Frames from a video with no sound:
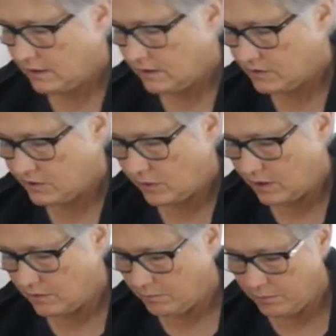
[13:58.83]
so
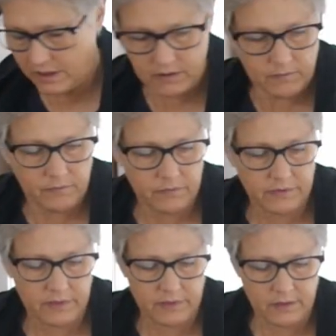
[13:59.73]
on, but
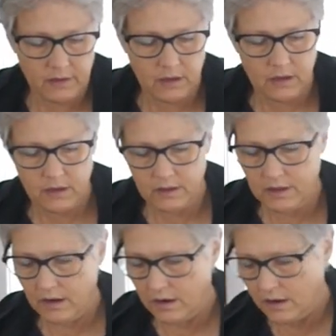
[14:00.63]

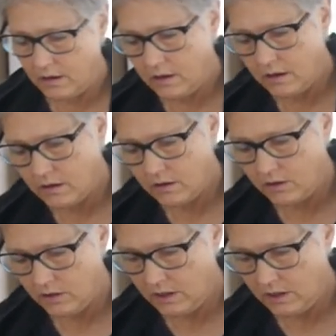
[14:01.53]
they are good